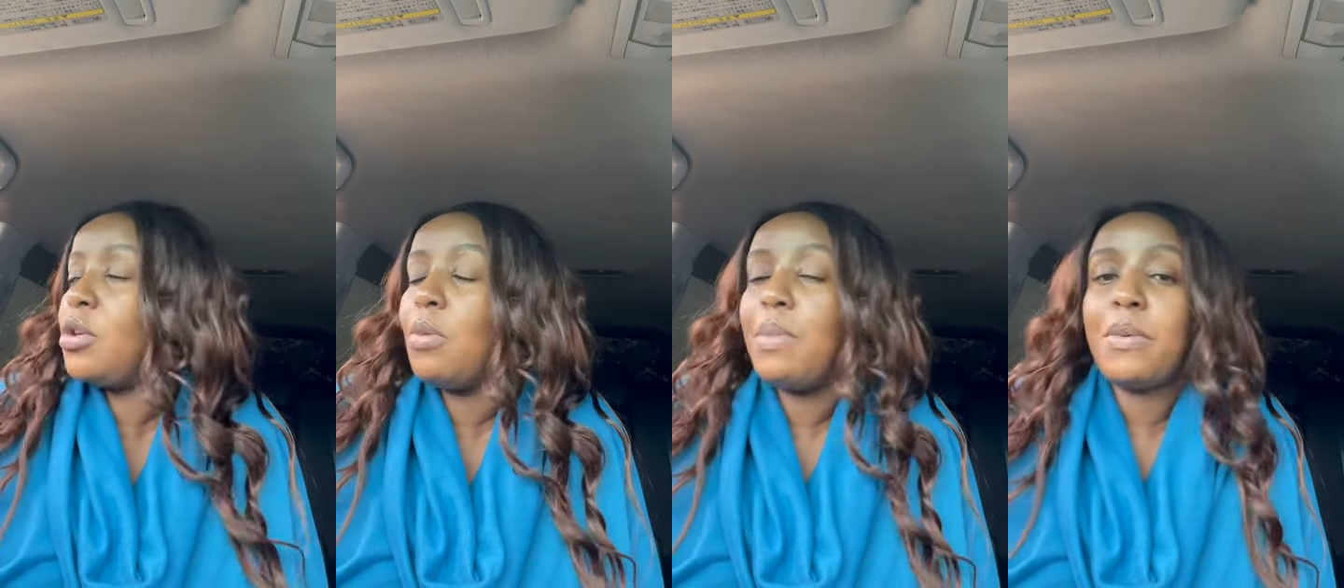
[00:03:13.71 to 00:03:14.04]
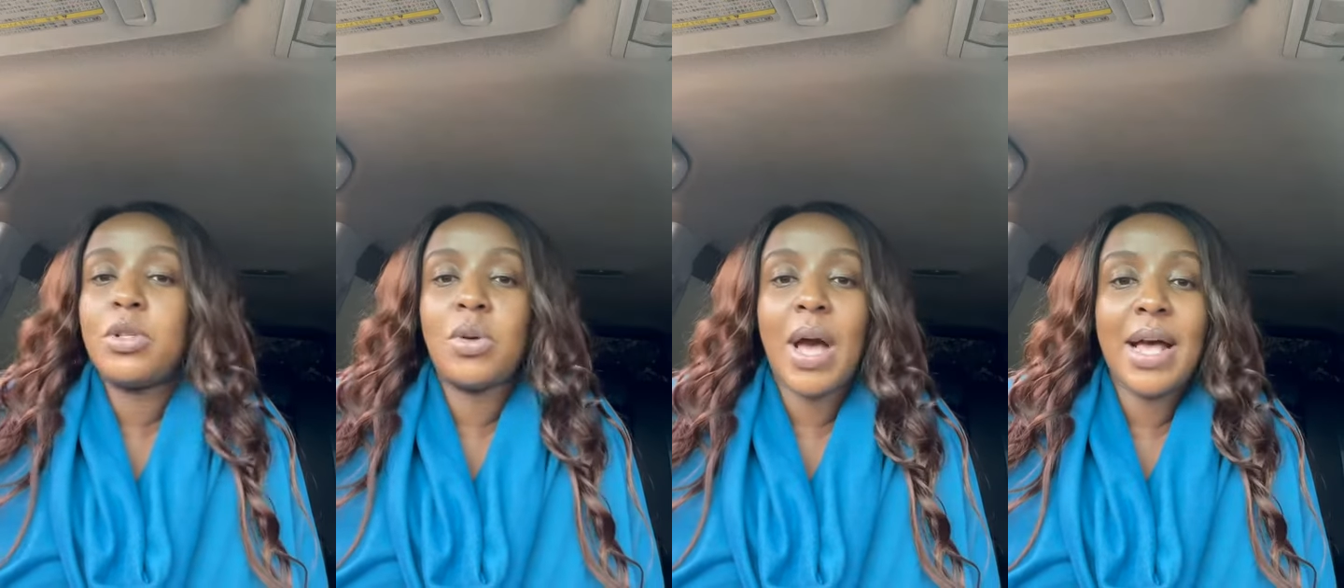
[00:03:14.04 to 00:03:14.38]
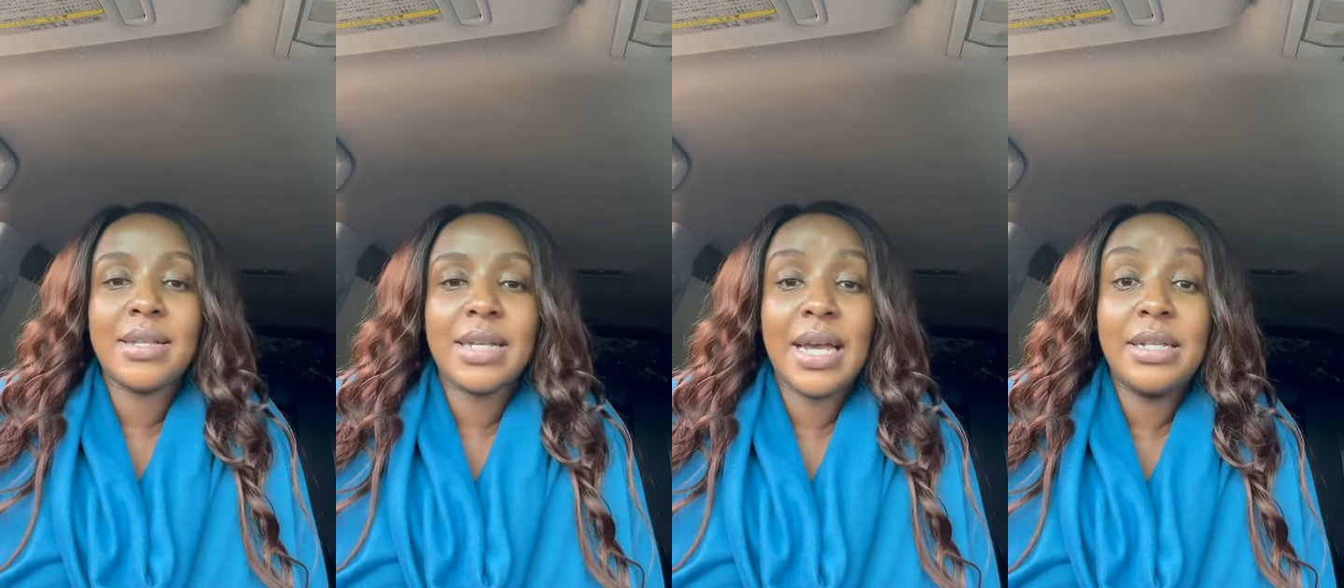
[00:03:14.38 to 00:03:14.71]
You'll be able to
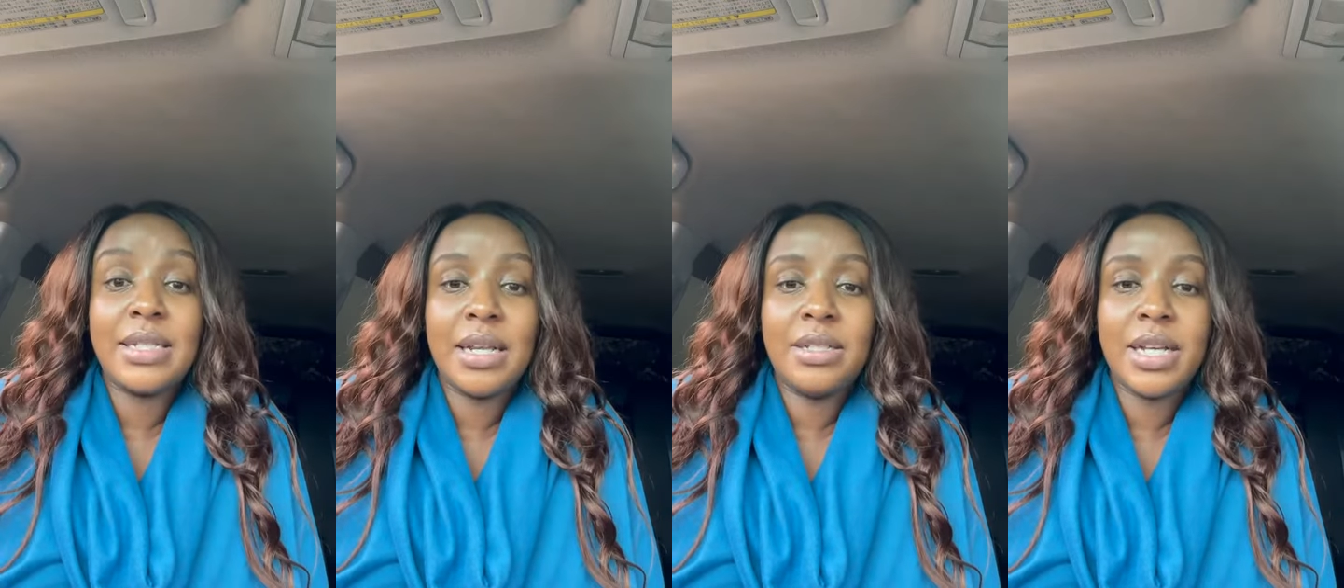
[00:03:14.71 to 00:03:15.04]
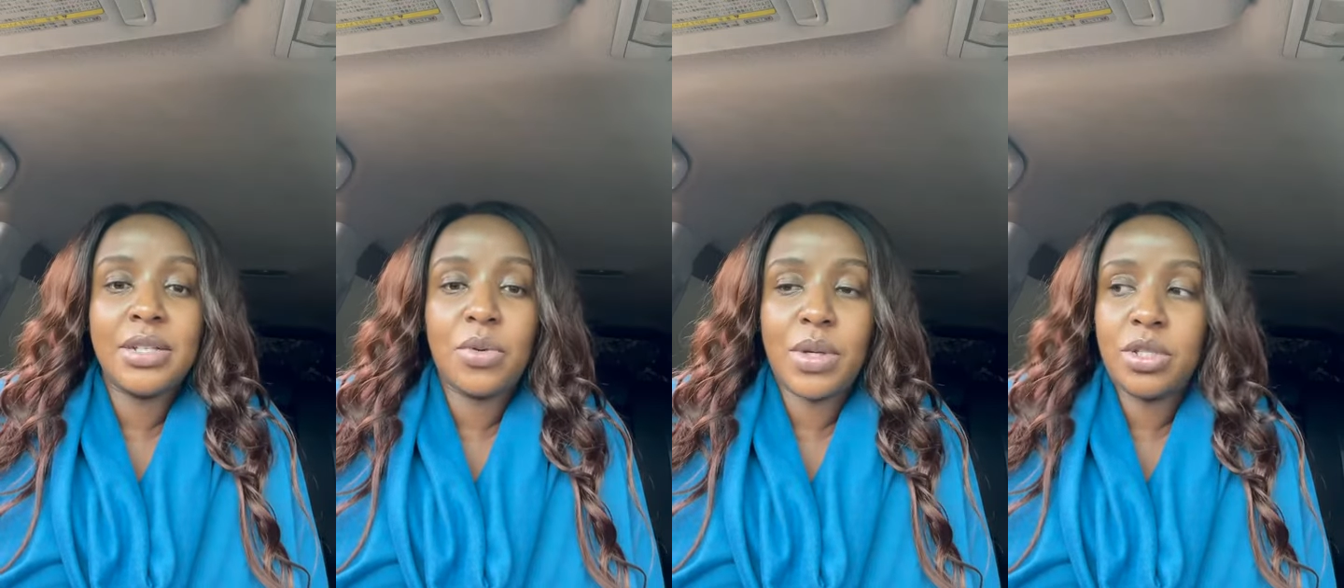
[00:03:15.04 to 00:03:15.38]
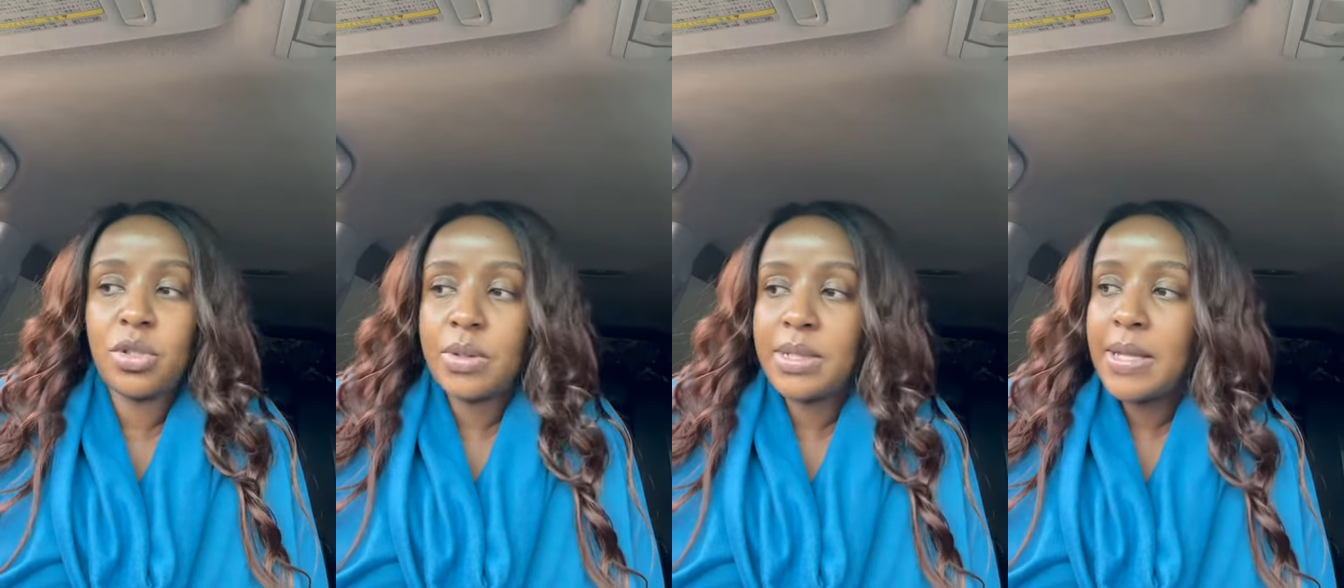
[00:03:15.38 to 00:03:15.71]
ask intelligent
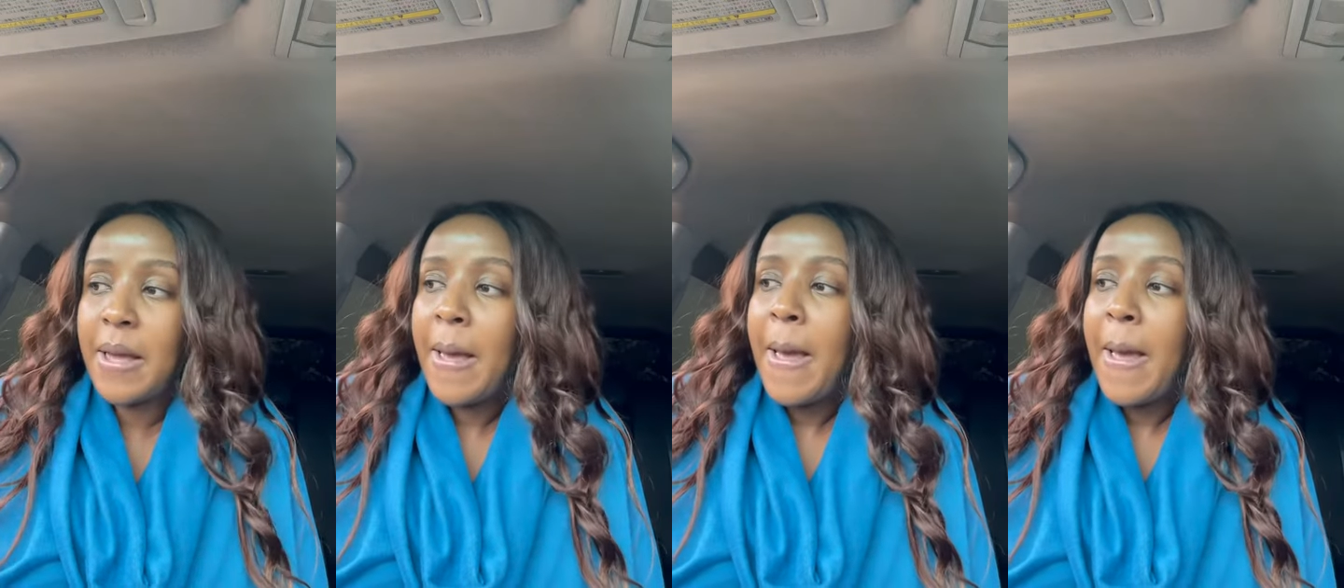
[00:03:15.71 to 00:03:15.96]
questions.